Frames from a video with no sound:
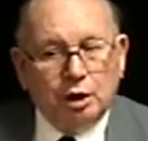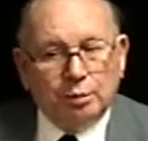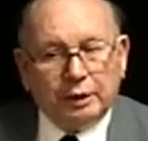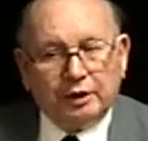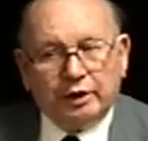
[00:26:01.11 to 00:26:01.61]

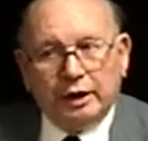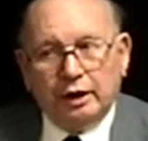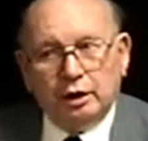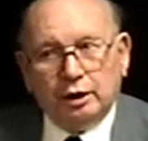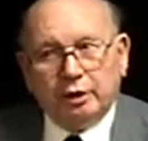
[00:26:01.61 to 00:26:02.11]
But
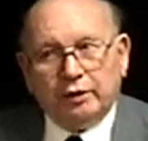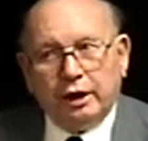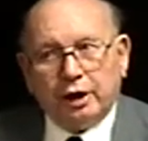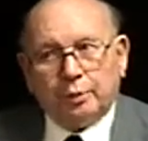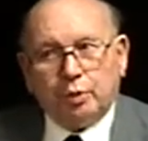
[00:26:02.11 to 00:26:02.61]
they
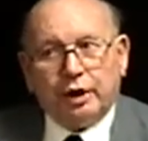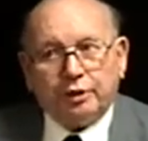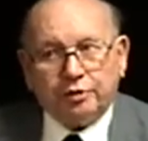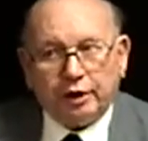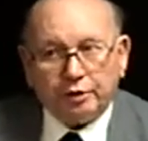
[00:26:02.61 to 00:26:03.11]
had
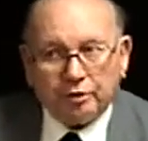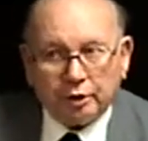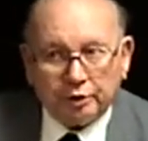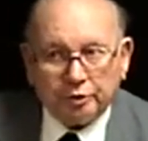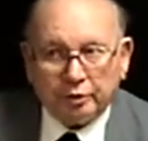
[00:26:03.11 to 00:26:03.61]
processed
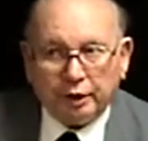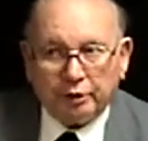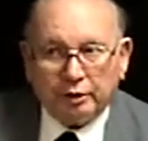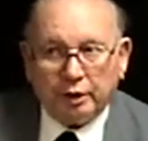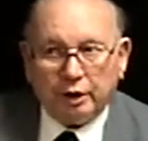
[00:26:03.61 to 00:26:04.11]
us at